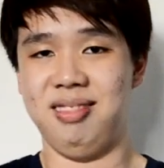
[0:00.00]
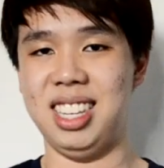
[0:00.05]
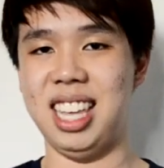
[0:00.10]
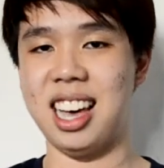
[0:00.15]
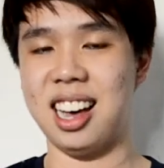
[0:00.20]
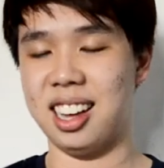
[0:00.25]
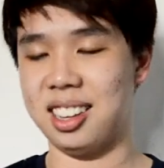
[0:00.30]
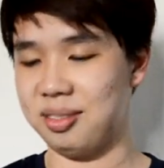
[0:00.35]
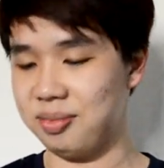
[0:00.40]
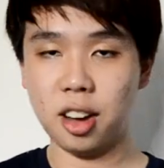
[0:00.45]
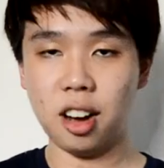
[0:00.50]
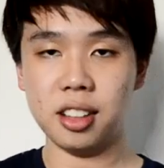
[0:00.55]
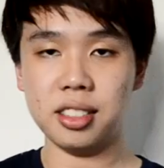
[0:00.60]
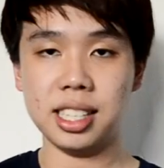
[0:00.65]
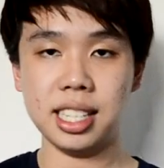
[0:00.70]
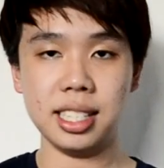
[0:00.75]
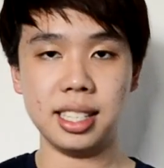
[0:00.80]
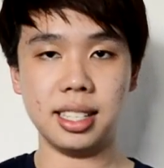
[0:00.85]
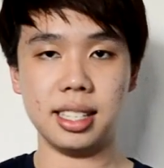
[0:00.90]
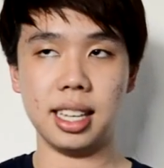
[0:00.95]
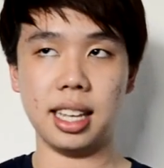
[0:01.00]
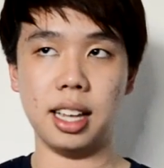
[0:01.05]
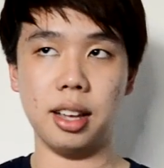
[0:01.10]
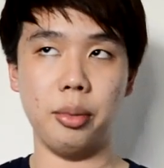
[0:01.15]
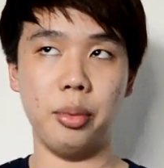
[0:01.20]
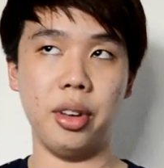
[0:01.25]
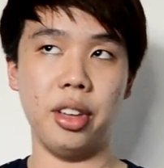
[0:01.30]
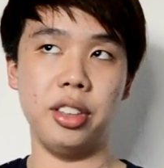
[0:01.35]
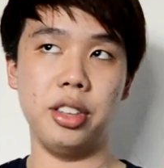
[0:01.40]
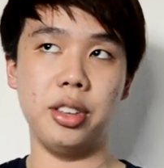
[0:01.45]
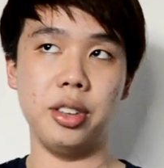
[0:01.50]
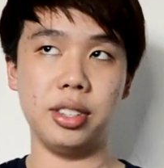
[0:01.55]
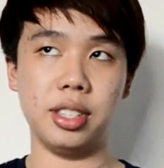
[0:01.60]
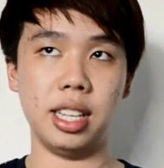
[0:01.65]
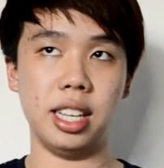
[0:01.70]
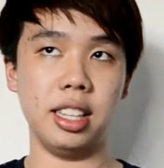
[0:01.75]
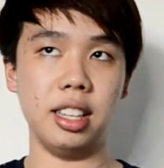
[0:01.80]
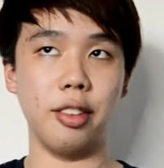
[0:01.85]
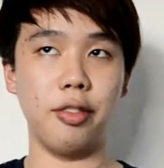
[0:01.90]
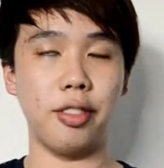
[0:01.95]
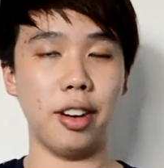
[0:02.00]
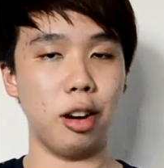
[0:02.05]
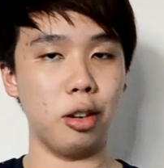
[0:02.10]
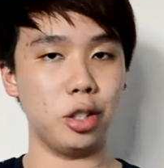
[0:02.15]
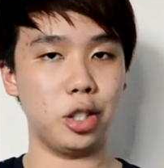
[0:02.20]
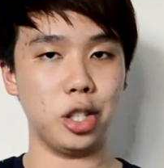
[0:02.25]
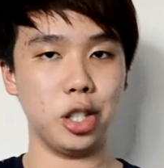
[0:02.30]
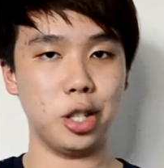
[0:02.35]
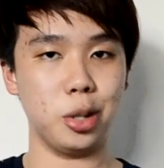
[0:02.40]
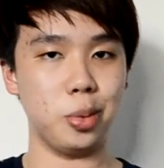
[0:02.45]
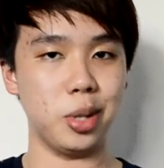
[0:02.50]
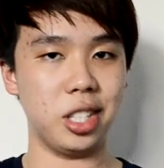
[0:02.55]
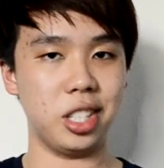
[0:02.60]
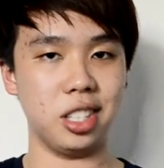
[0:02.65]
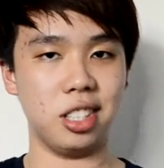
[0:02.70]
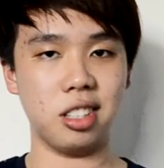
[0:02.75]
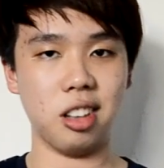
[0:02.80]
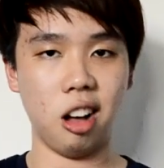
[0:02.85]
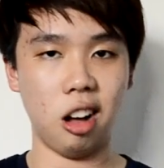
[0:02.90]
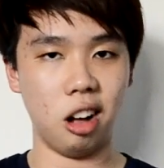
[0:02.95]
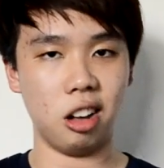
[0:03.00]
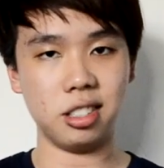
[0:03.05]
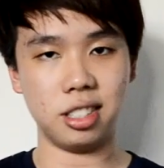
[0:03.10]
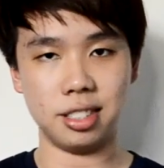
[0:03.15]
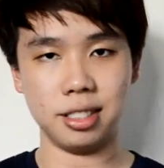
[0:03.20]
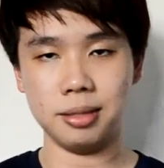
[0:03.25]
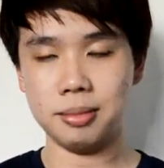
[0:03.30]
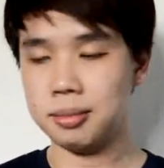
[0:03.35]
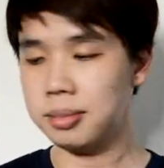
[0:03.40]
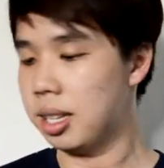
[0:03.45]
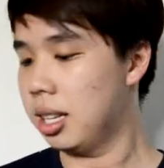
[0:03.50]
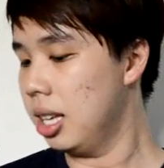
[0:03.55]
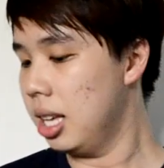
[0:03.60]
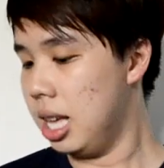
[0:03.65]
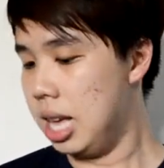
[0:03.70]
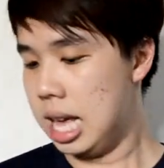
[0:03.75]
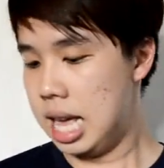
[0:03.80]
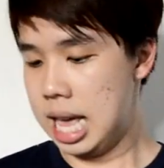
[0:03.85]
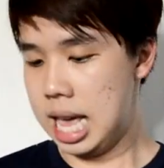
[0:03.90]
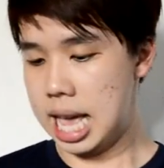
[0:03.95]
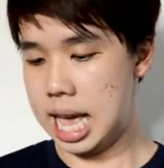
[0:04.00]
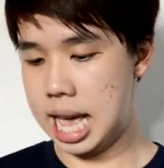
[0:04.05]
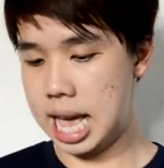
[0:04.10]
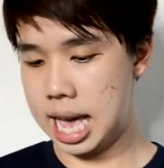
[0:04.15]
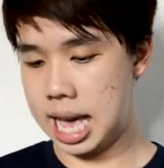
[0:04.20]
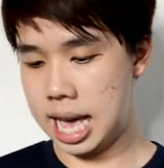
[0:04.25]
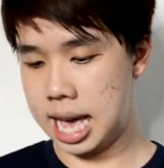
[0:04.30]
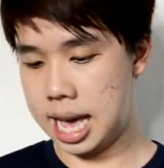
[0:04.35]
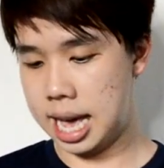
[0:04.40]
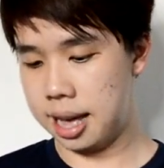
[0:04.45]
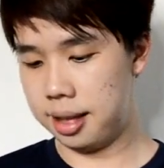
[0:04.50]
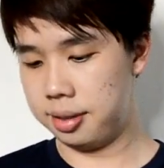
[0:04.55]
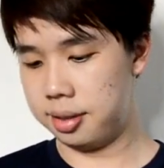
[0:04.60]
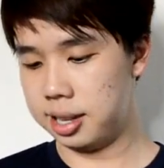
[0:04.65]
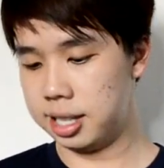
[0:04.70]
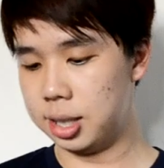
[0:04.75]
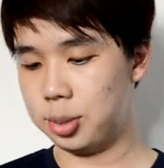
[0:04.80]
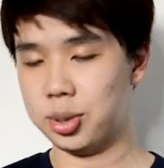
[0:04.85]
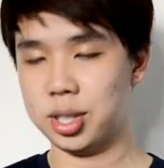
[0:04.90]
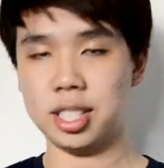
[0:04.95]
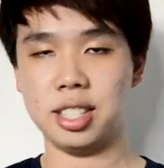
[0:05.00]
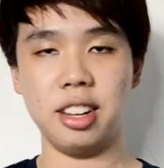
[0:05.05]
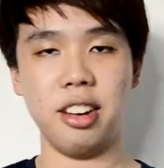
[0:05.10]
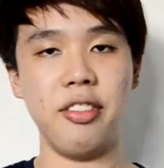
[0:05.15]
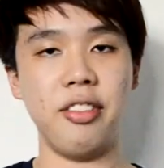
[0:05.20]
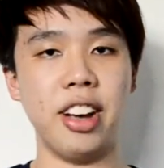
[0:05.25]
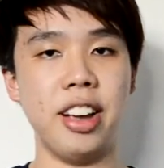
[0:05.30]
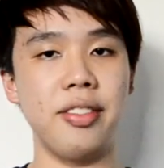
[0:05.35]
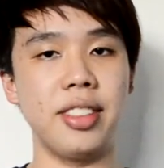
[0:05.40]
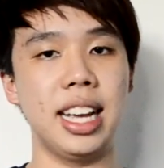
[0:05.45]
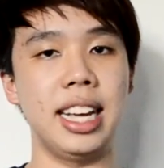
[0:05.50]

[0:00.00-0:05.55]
yeah, got this with using the voucher, which is awesome. And this was thirty-five